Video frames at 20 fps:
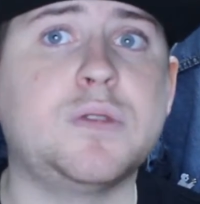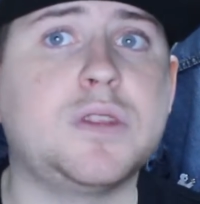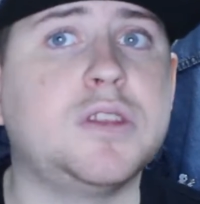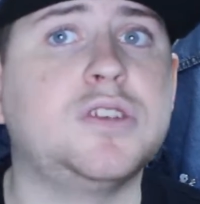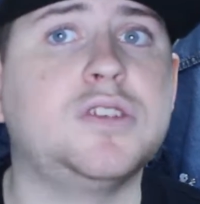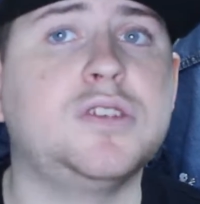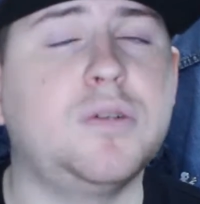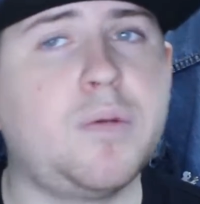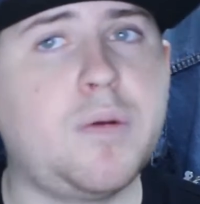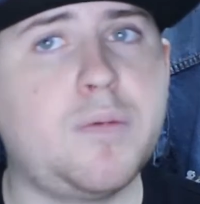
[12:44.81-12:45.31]
with the
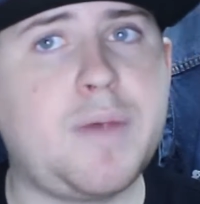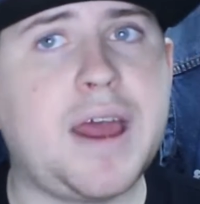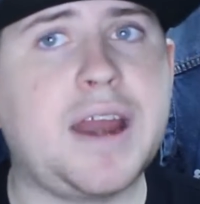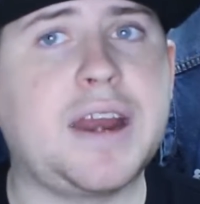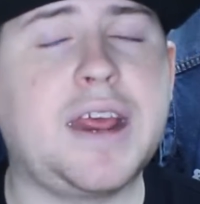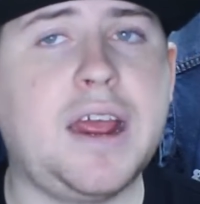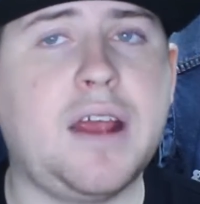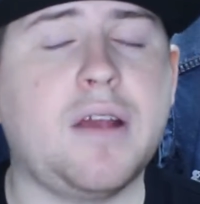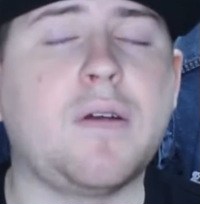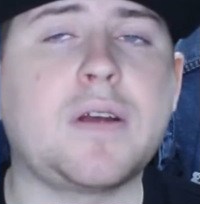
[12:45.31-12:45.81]

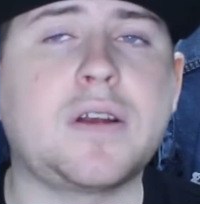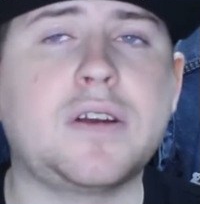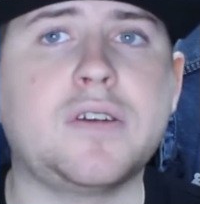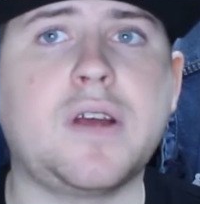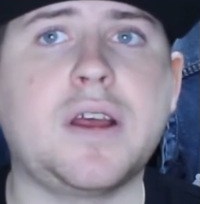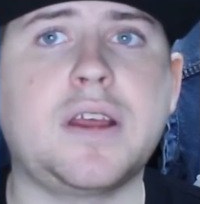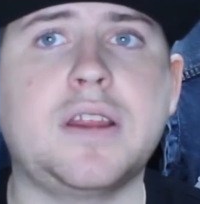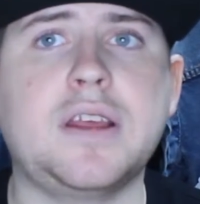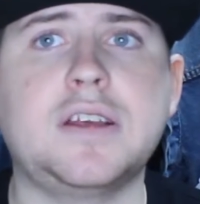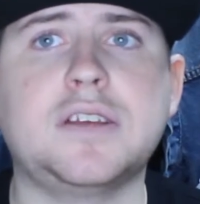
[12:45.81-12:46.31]
Superman
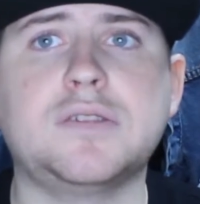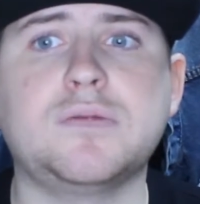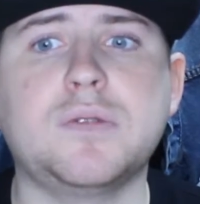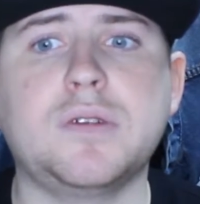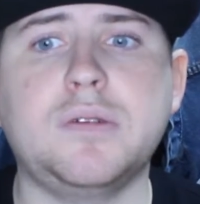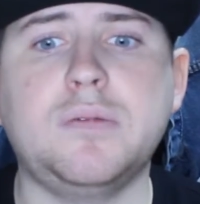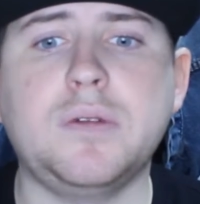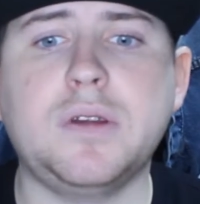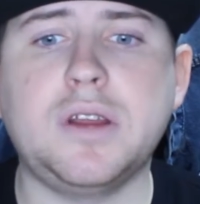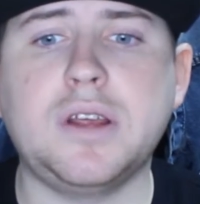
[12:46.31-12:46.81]
character. I think is
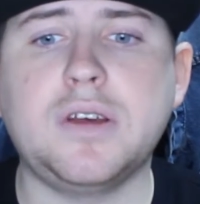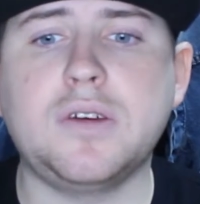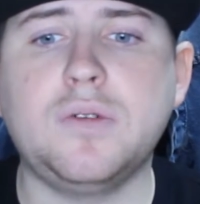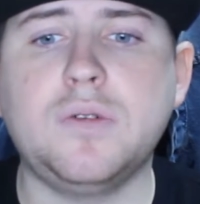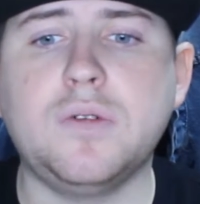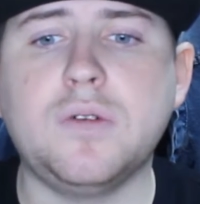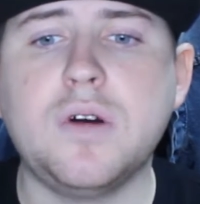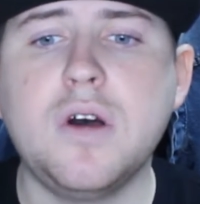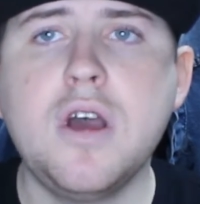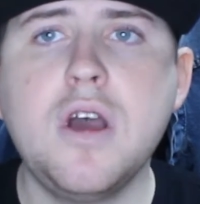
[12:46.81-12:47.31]
really
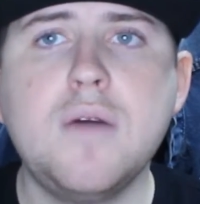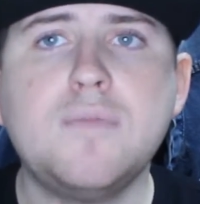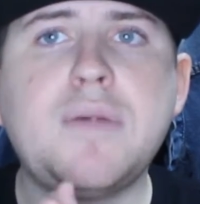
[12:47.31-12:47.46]
cool.